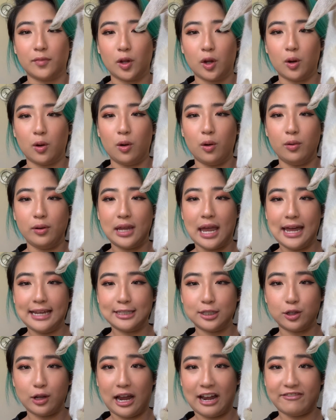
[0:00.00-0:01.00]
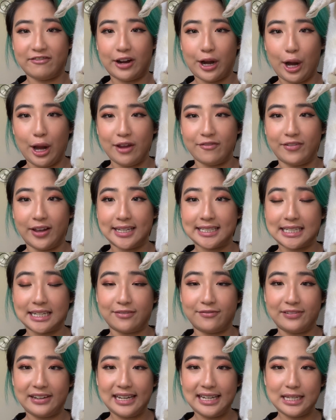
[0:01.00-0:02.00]
Oh yes, you have very fuzzy
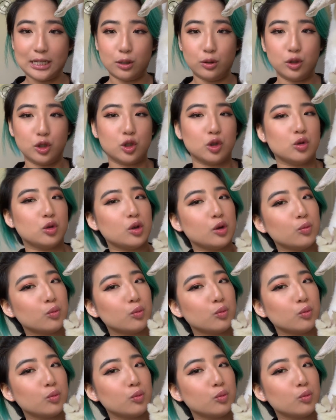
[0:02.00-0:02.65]
feet, don't you?